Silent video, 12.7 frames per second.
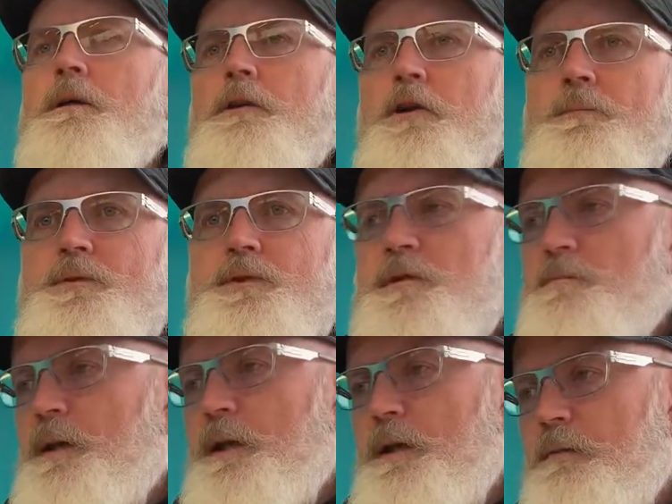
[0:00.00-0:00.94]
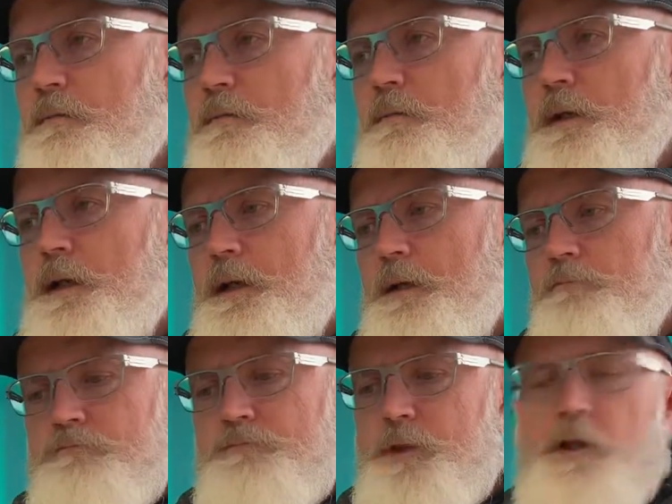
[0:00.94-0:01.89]
The options being,
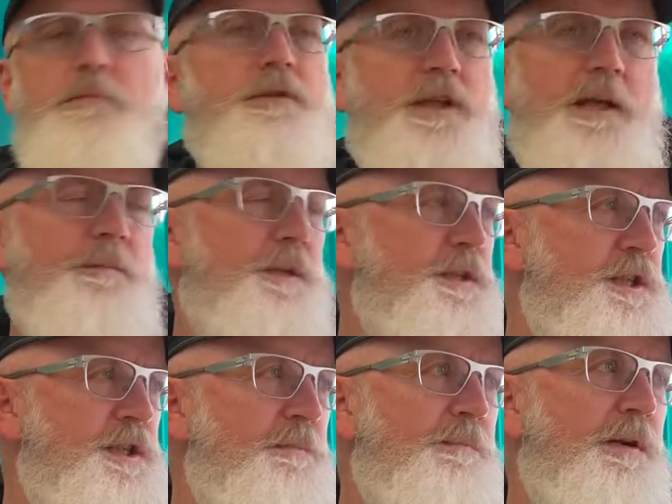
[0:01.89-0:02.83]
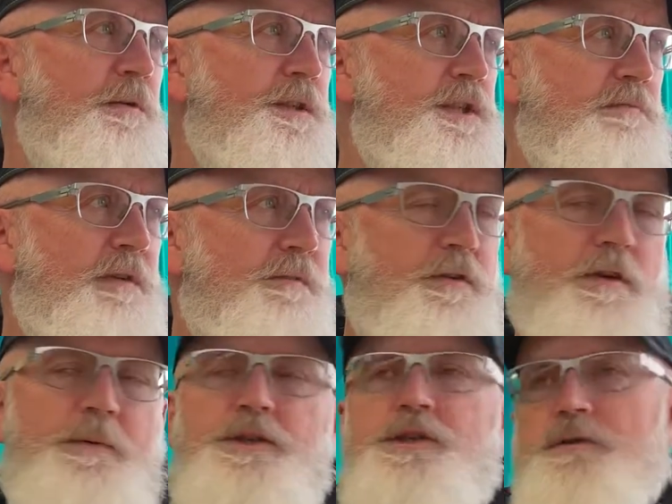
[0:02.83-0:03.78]
keep existing buildings and
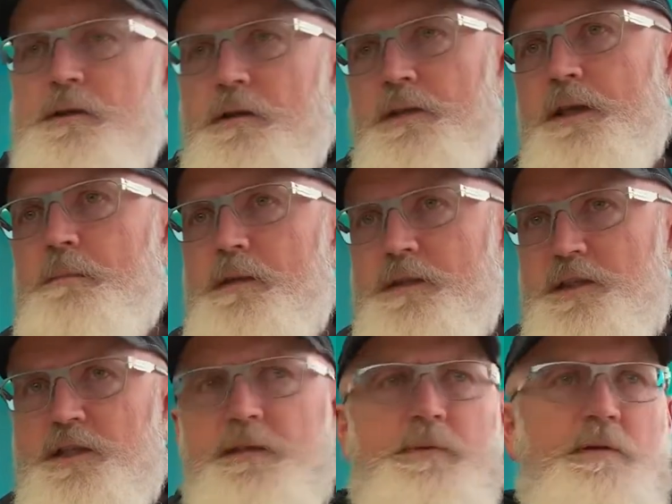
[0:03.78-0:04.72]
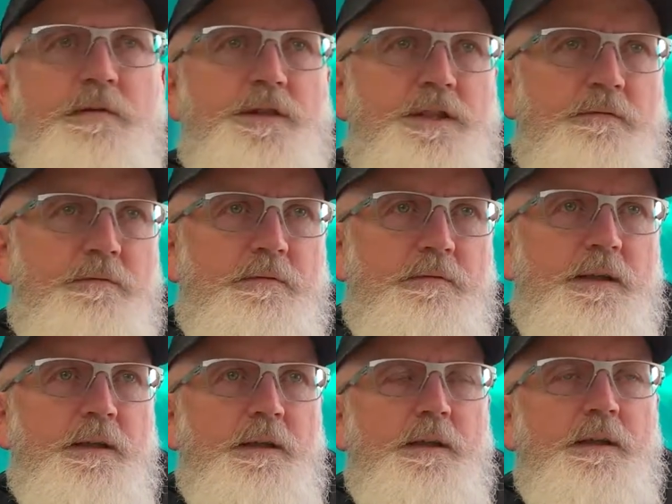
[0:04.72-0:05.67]
refurbish, keep existing buildings and
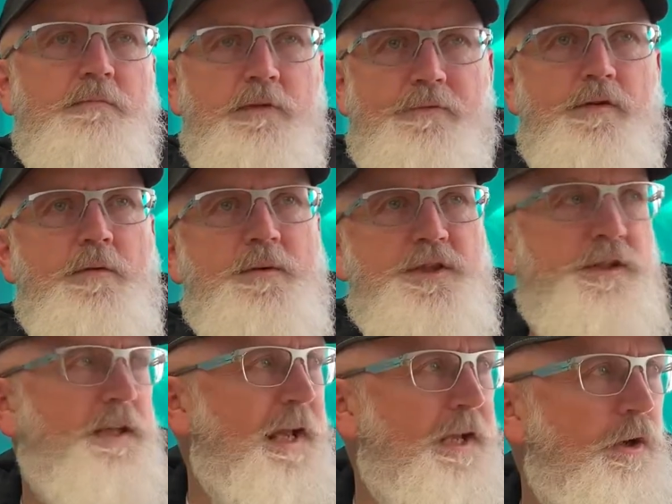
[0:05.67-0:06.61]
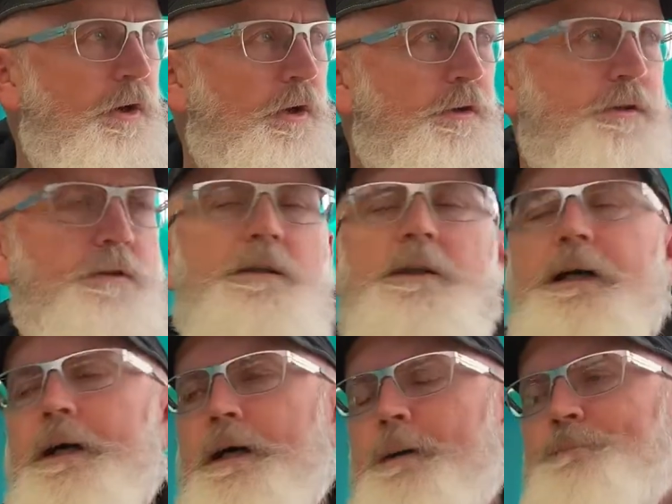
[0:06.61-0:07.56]
refurbish and add on,
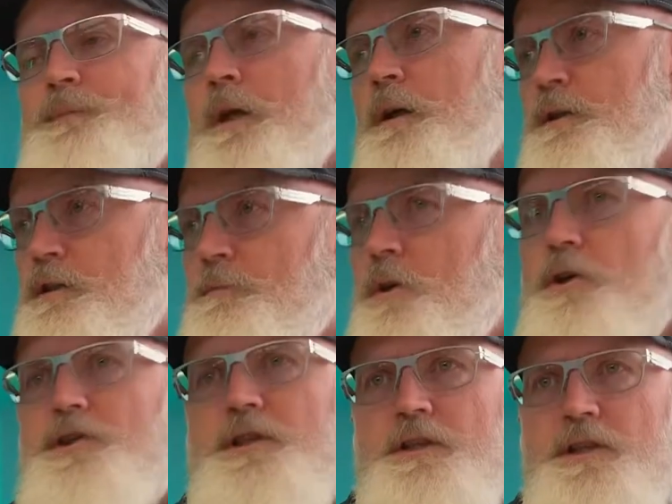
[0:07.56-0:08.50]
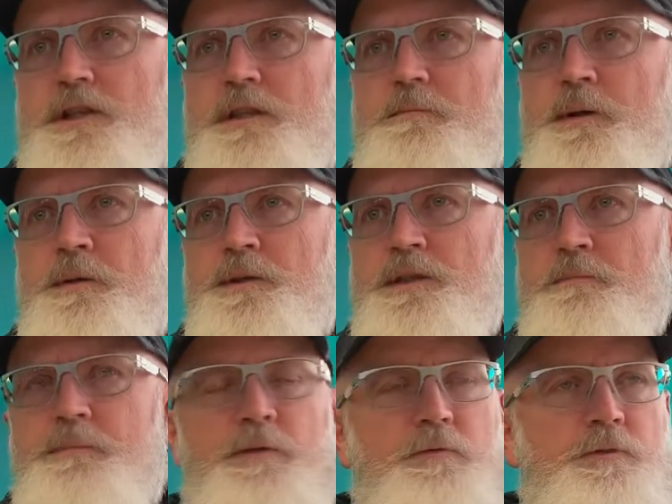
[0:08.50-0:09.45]
demolish the existing buildings
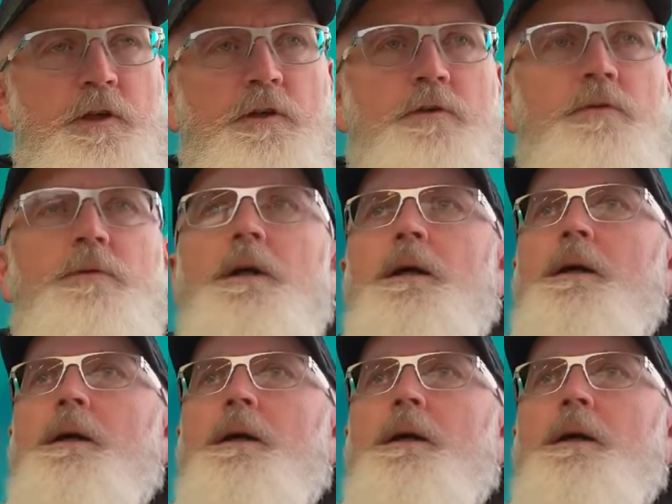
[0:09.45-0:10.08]
and build new,